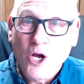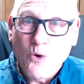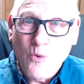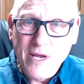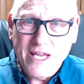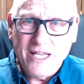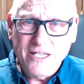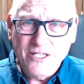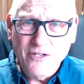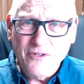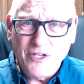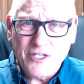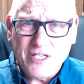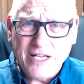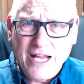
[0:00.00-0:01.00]
we can do
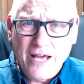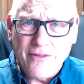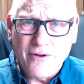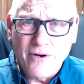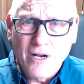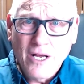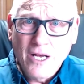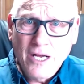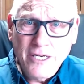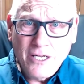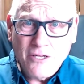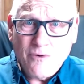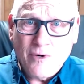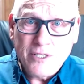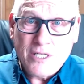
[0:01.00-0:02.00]
this together. In other
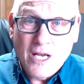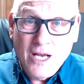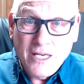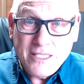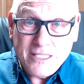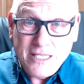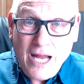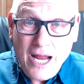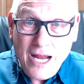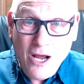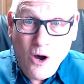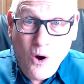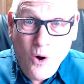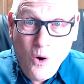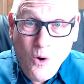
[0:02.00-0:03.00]
words, stay
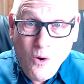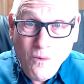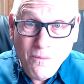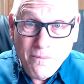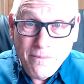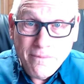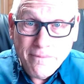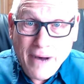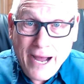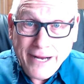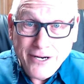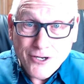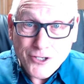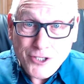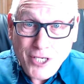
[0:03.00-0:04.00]
home by
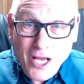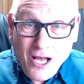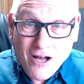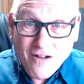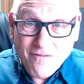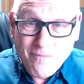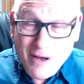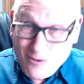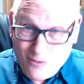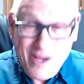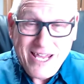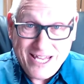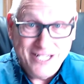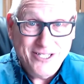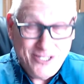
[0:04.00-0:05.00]
yourself, but we
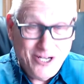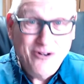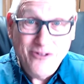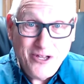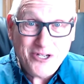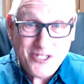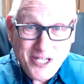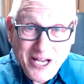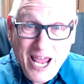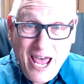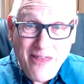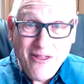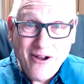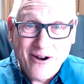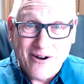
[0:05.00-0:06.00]
can do this
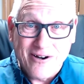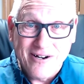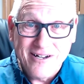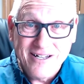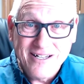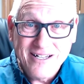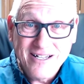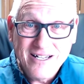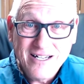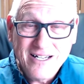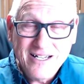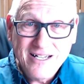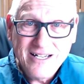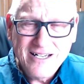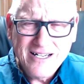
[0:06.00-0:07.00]
together.
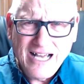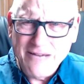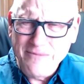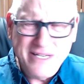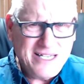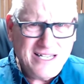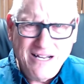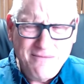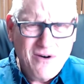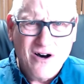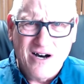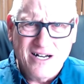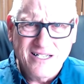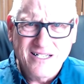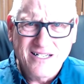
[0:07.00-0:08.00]
I mean, come
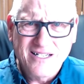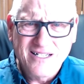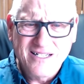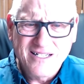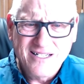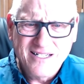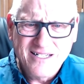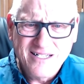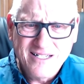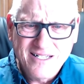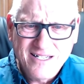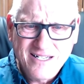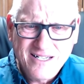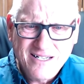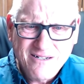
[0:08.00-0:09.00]
on.
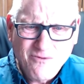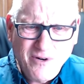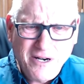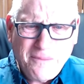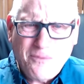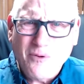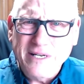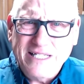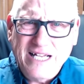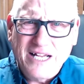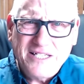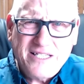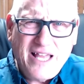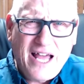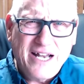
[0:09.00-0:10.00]
What a pretense
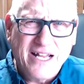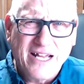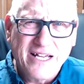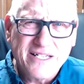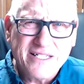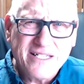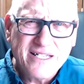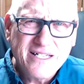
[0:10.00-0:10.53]
that is.